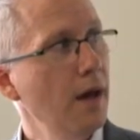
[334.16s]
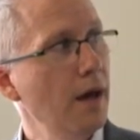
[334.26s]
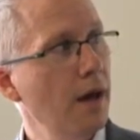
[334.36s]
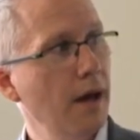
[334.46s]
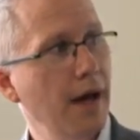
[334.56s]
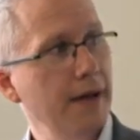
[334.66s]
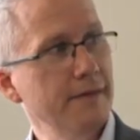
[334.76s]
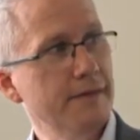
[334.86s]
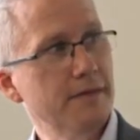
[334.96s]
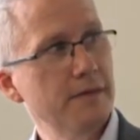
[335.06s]

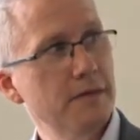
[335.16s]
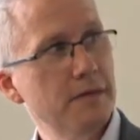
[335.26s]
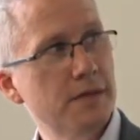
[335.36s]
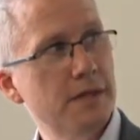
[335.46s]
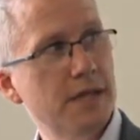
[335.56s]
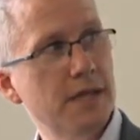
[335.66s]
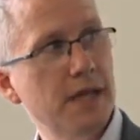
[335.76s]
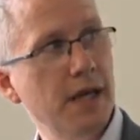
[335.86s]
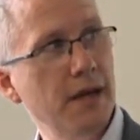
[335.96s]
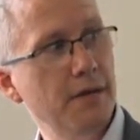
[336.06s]
And
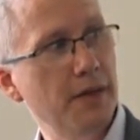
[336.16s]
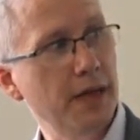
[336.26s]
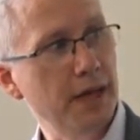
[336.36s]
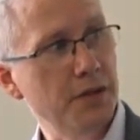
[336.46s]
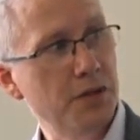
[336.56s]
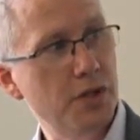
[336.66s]
the